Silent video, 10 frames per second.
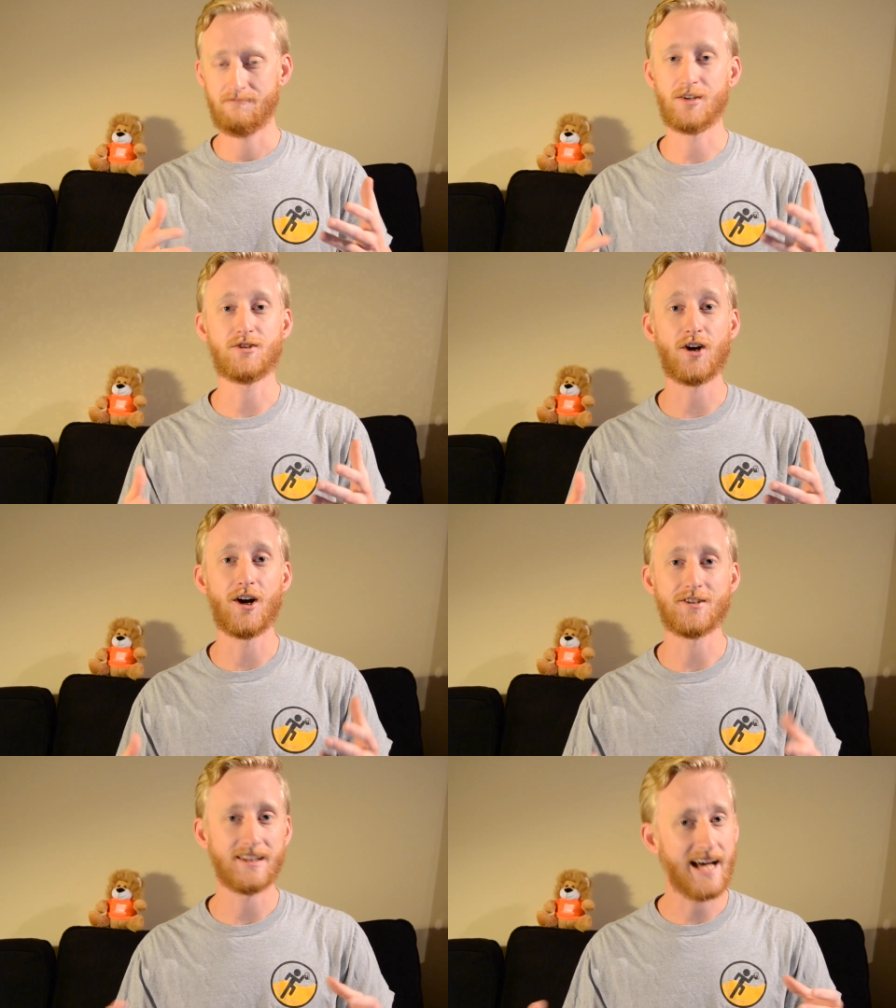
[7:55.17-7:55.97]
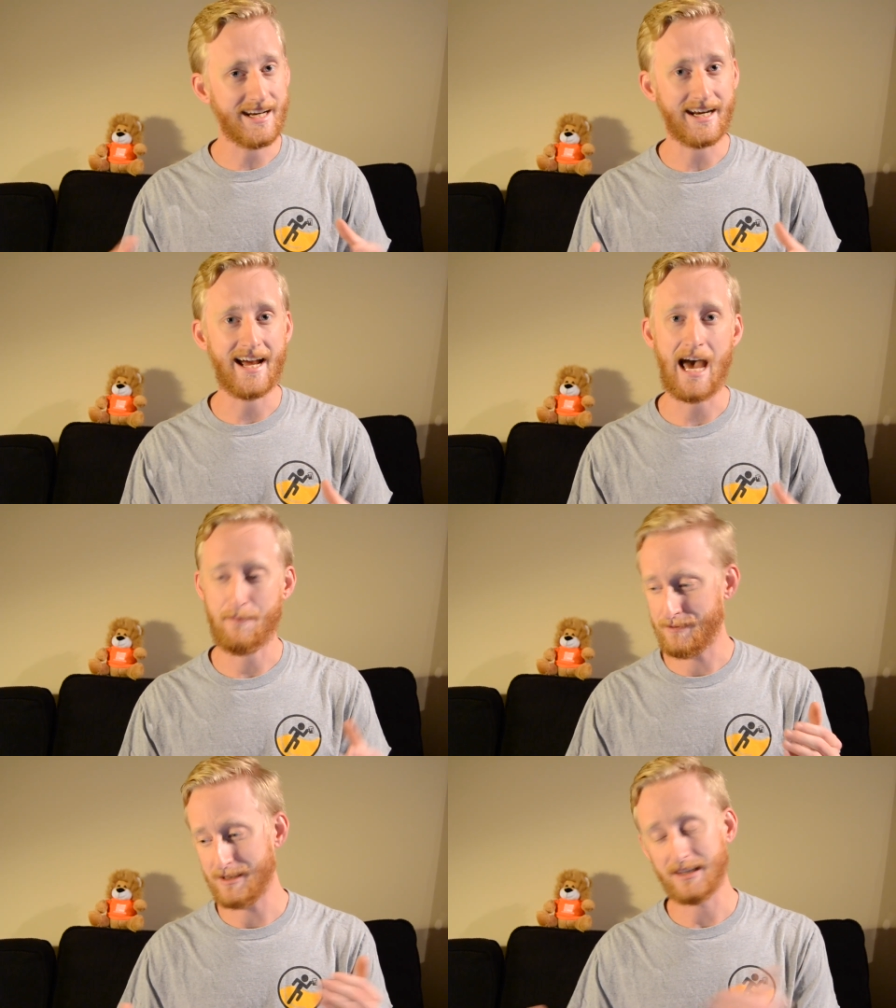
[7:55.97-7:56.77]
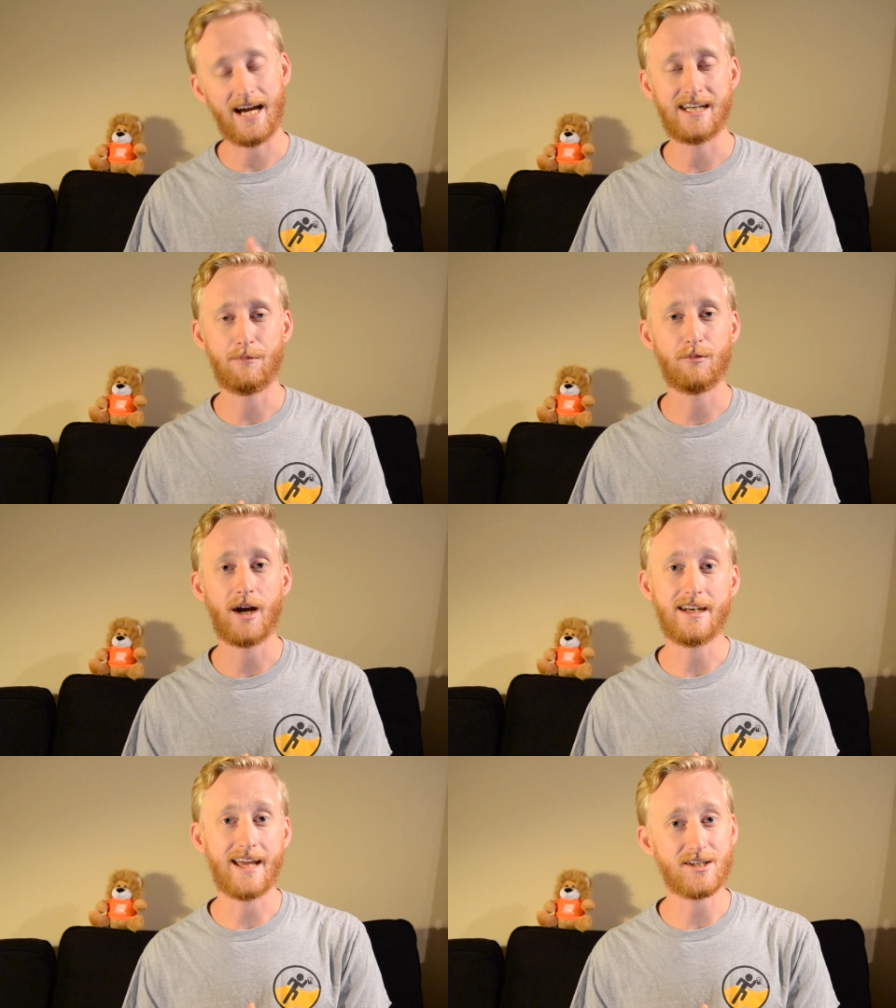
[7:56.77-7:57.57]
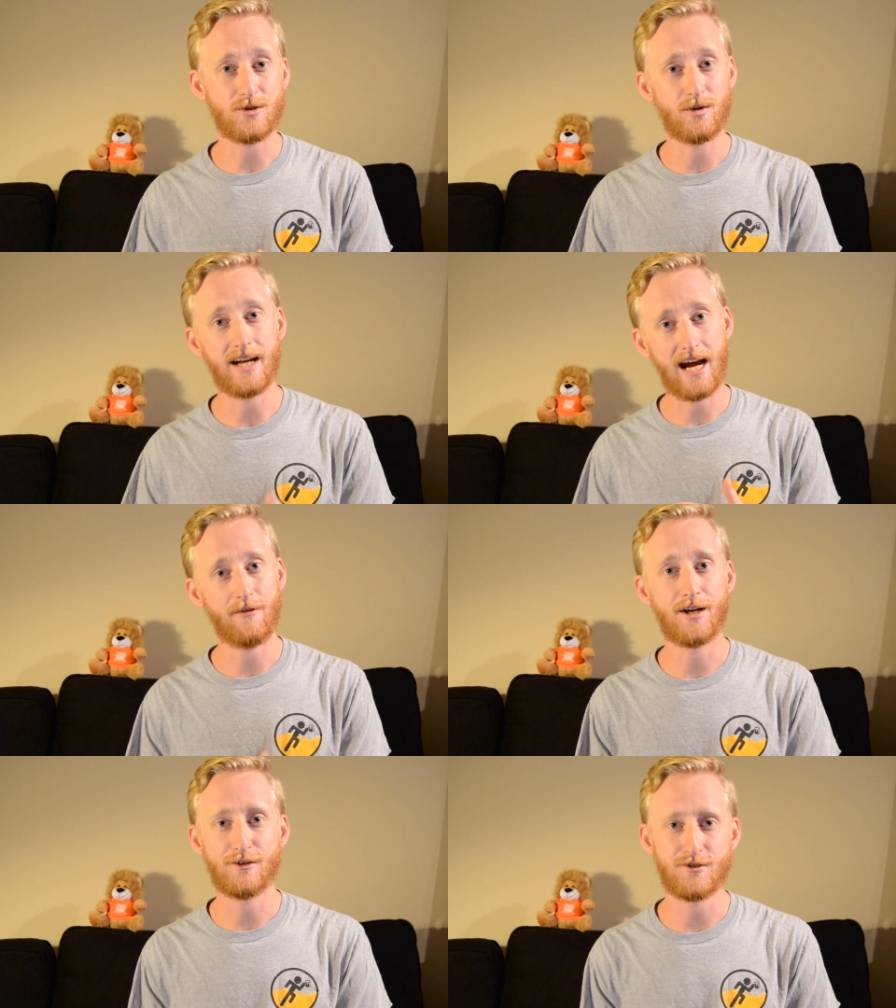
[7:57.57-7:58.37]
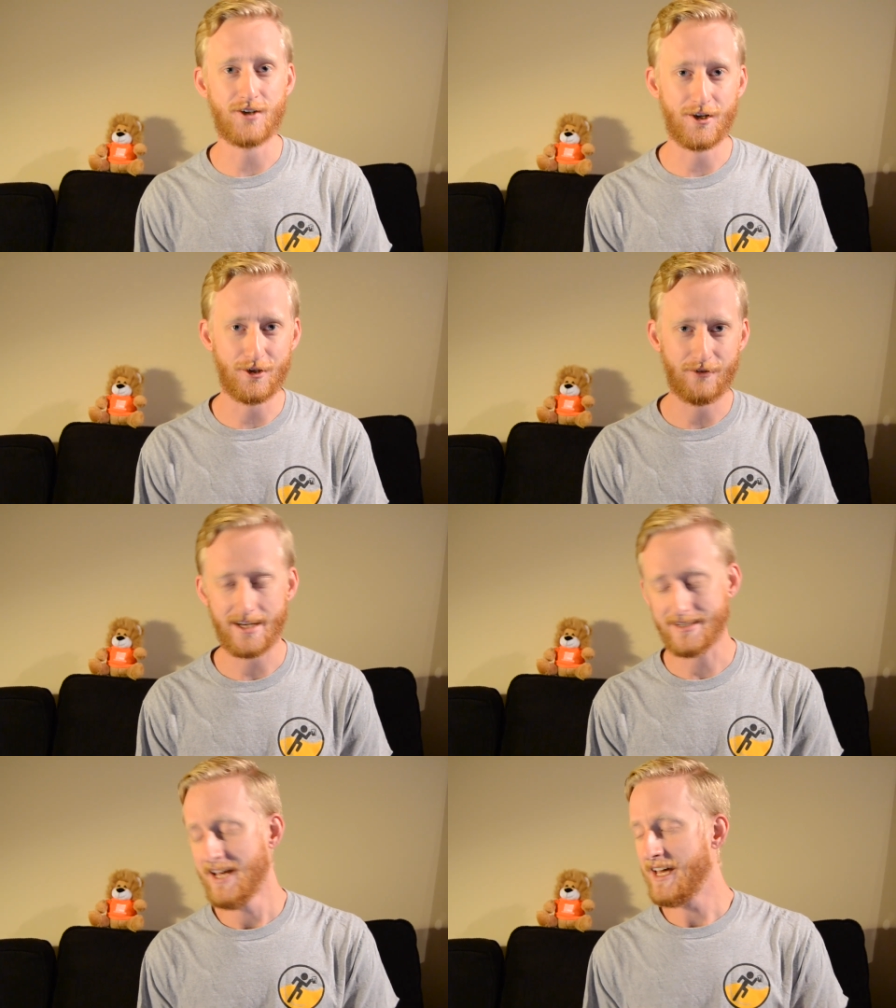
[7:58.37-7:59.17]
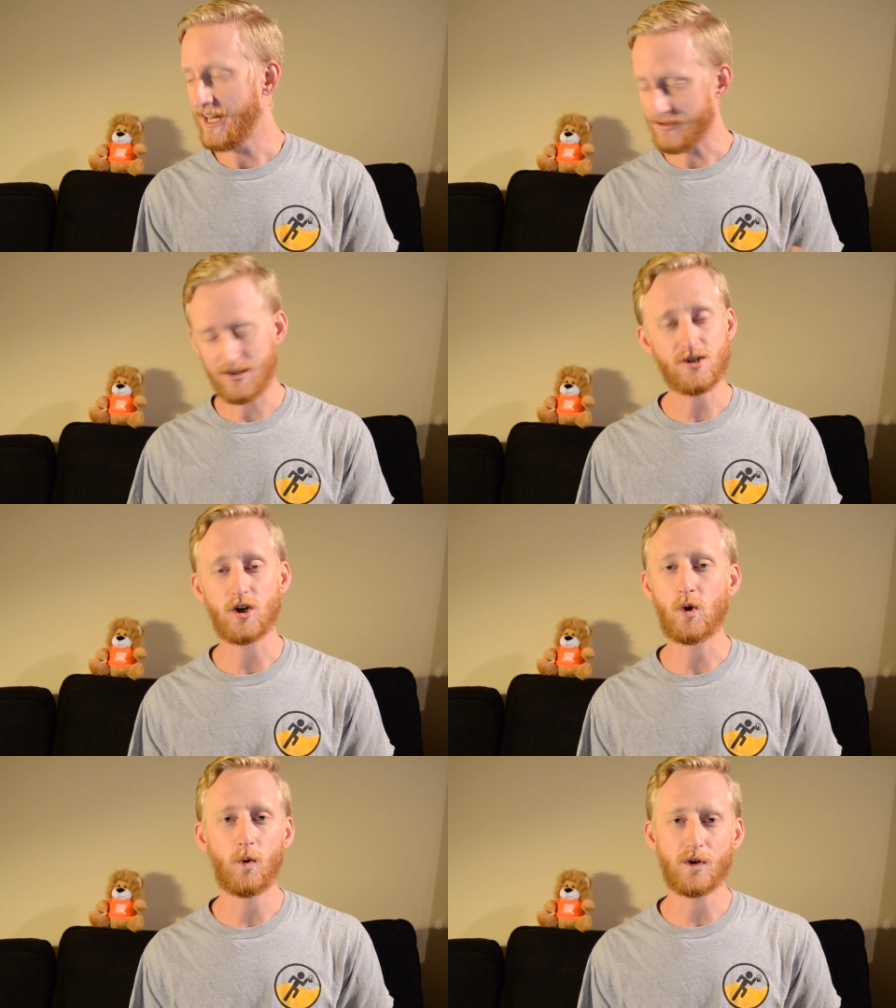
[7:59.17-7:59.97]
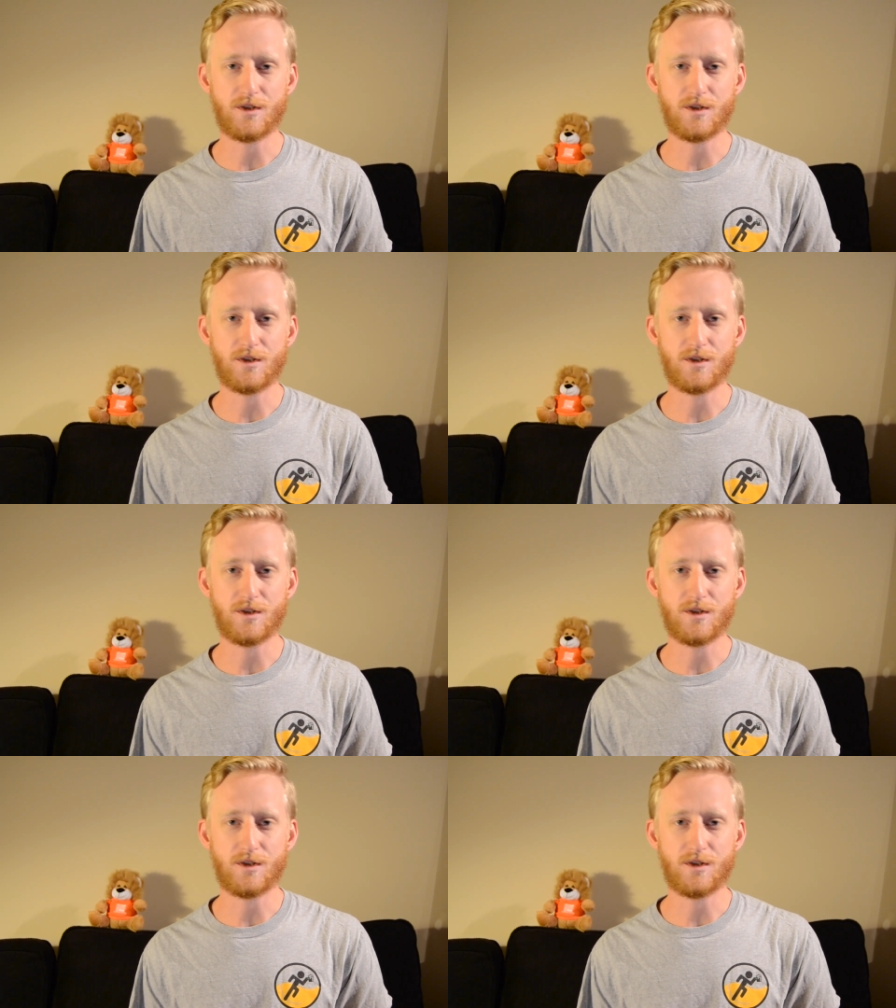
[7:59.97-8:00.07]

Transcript: the stars aligned and I happened to be lined up right next to a guy right at the start of the race, such a cool